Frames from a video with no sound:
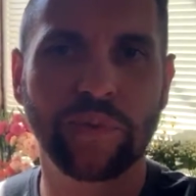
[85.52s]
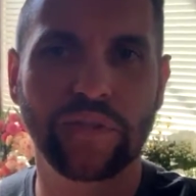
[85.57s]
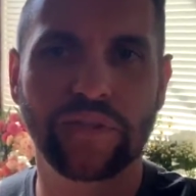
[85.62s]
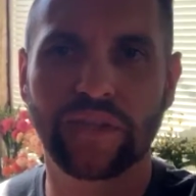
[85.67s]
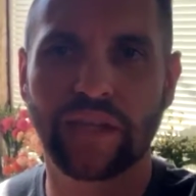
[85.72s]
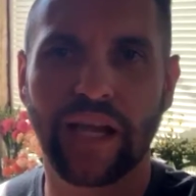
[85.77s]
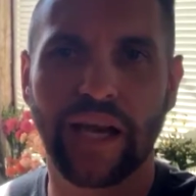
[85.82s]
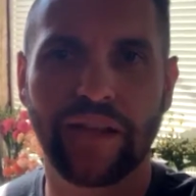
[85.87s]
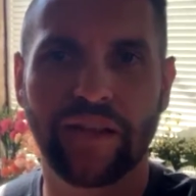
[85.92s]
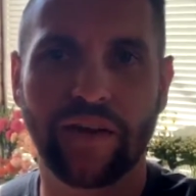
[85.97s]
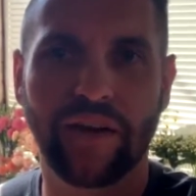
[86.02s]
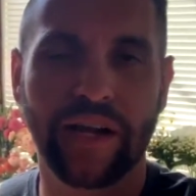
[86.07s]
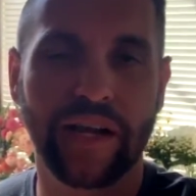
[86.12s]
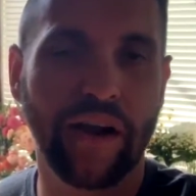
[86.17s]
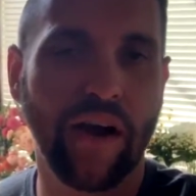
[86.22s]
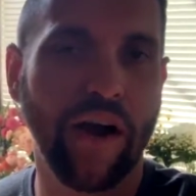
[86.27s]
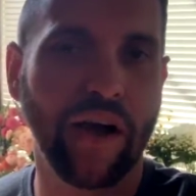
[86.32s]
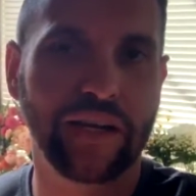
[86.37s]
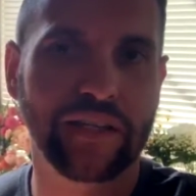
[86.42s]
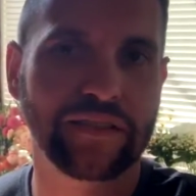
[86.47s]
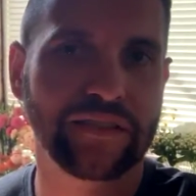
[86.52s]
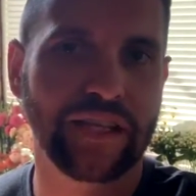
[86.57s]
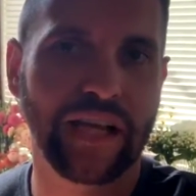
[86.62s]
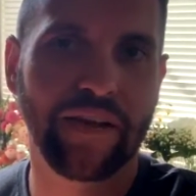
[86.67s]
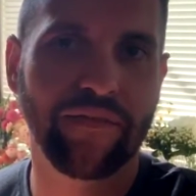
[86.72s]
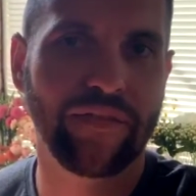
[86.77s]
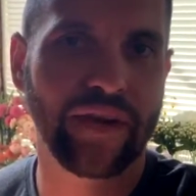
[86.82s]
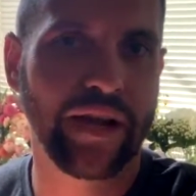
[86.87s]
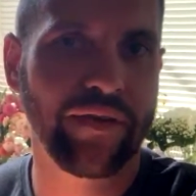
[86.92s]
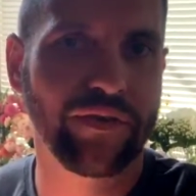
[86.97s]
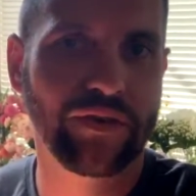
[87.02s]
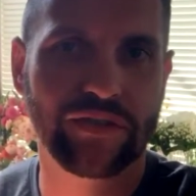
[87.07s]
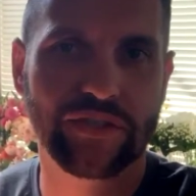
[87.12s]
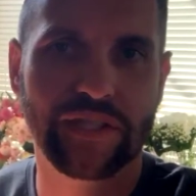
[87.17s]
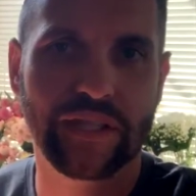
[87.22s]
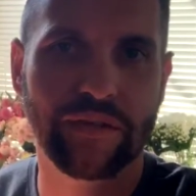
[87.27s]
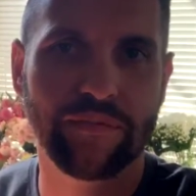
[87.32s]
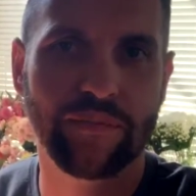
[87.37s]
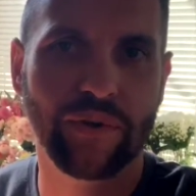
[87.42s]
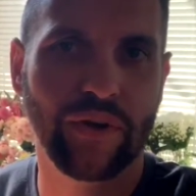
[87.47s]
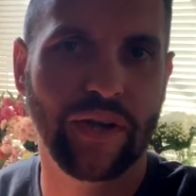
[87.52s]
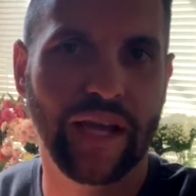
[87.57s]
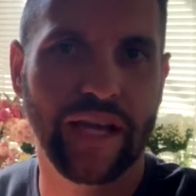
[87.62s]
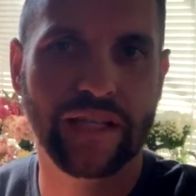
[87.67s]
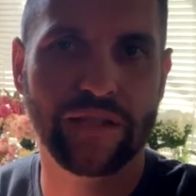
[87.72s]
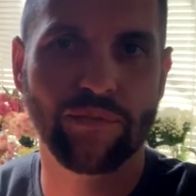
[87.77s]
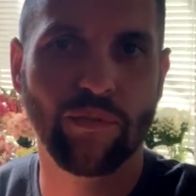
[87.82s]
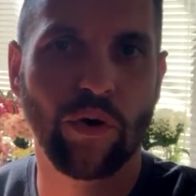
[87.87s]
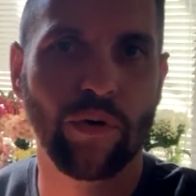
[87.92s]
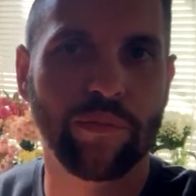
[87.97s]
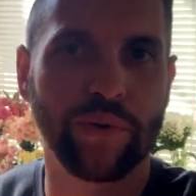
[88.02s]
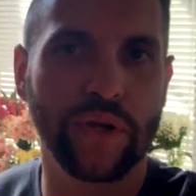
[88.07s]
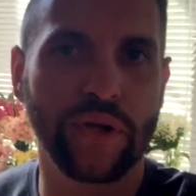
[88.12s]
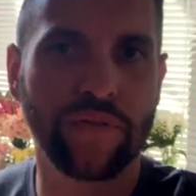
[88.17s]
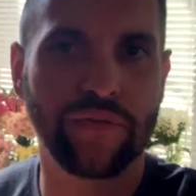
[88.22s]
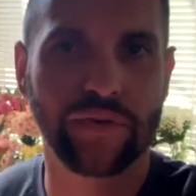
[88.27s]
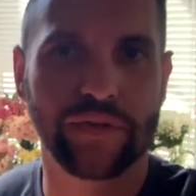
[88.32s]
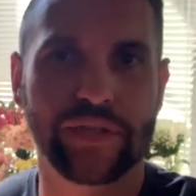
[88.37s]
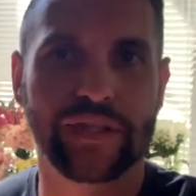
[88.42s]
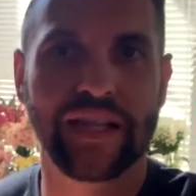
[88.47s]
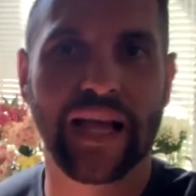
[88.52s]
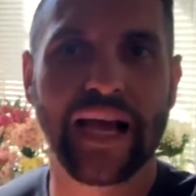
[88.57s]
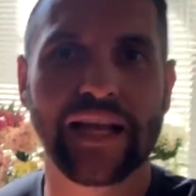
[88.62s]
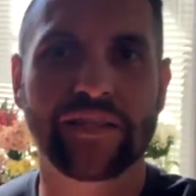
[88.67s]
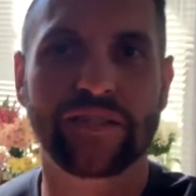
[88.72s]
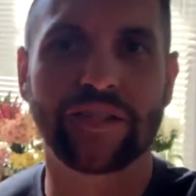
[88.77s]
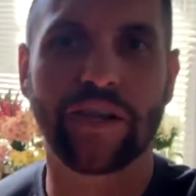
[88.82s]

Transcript: put together, and honestly, I've never seen bouquets more beautiful than that.